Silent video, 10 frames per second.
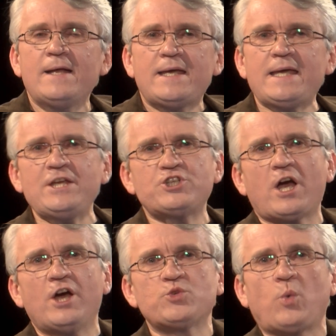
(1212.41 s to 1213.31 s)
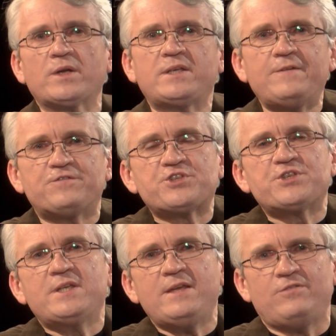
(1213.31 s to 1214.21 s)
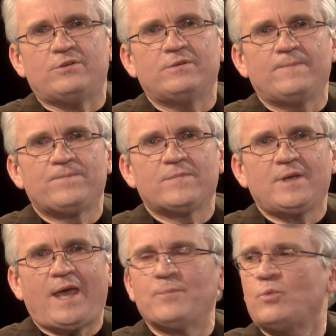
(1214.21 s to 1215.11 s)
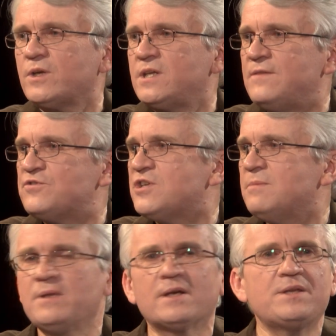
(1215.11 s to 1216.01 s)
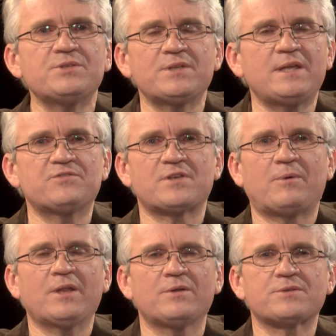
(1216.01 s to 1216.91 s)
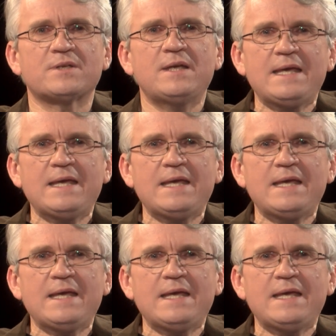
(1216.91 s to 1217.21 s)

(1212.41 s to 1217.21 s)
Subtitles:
He chose what gifts to give you and what gifts and abilities to give someone else.